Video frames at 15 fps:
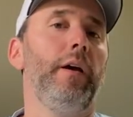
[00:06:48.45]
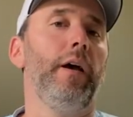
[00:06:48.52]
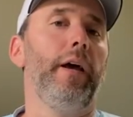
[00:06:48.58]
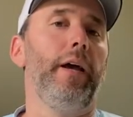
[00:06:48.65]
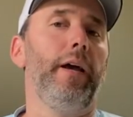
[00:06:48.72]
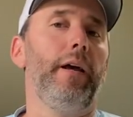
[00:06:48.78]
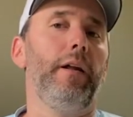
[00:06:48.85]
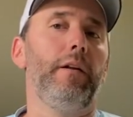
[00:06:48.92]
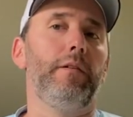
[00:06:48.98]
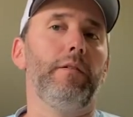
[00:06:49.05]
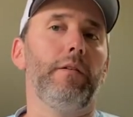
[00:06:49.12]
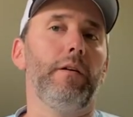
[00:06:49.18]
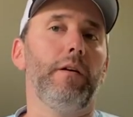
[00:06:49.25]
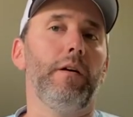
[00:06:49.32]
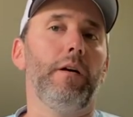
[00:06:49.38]
And
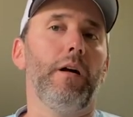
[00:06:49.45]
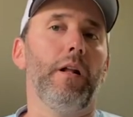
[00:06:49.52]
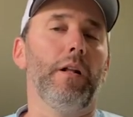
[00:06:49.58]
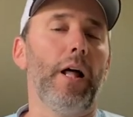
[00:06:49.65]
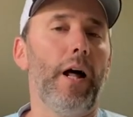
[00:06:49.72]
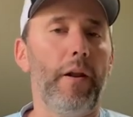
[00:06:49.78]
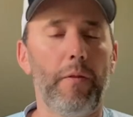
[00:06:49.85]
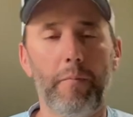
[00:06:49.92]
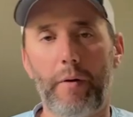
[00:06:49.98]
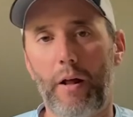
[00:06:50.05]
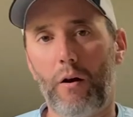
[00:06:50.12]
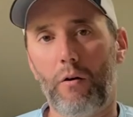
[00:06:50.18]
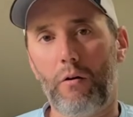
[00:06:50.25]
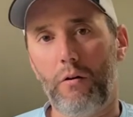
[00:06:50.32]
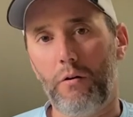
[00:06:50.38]
a lot of the
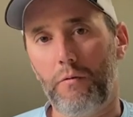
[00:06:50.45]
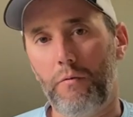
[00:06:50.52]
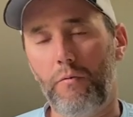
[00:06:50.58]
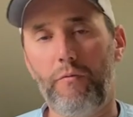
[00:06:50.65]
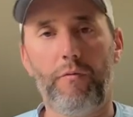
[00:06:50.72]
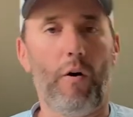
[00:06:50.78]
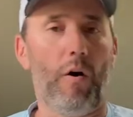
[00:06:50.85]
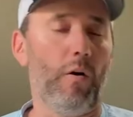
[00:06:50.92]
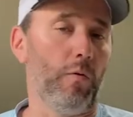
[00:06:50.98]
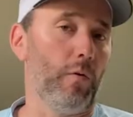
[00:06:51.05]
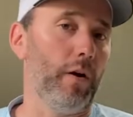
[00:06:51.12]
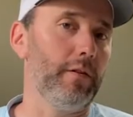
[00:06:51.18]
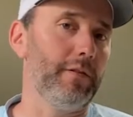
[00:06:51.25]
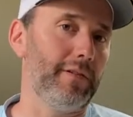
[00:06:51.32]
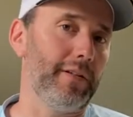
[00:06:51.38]
better fall
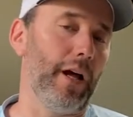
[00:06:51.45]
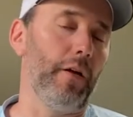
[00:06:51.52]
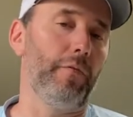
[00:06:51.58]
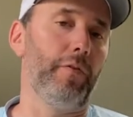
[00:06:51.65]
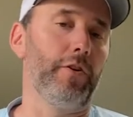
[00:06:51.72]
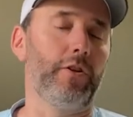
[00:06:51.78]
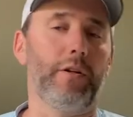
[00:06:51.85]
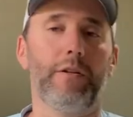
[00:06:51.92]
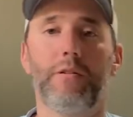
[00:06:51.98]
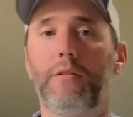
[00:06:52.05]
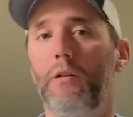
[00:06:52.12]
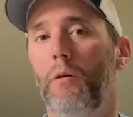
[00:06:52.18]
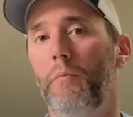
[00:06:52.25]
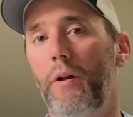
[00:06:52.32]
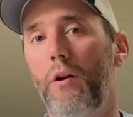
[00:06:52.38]
run style fishing has
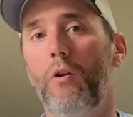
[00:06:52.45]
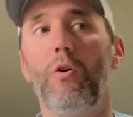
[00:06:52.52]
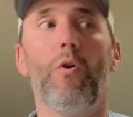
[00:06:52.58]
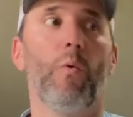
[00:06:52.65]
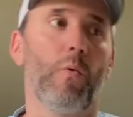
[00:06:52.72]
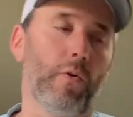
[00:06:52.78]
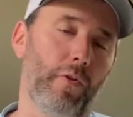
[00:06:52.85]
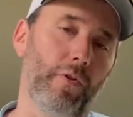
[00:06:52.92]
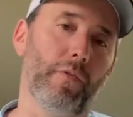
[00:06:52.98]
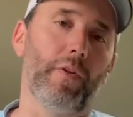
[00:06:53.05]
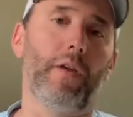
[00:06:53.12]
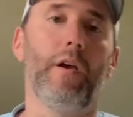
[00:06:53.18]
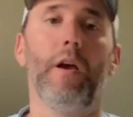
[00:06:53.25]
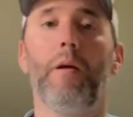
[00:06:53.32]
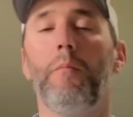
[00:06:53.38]
still been north of the
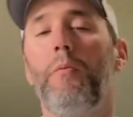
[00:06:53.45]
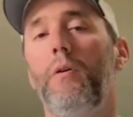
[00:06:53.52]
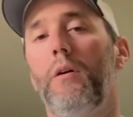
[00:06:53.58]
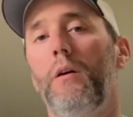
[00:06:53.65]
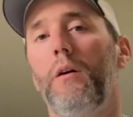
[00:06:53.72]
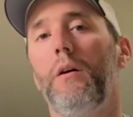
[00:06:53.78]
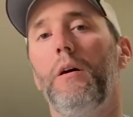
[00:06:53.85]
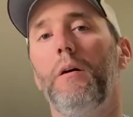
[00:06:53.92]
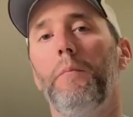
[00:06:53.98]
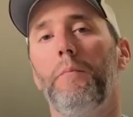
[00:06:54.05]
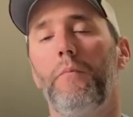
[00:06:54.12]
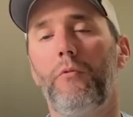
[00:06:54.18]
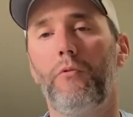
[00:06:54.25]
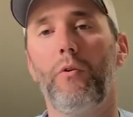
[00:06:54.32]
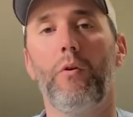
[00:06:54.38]
Cape.
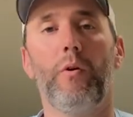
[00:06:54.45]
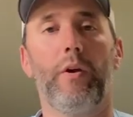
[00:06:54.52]
So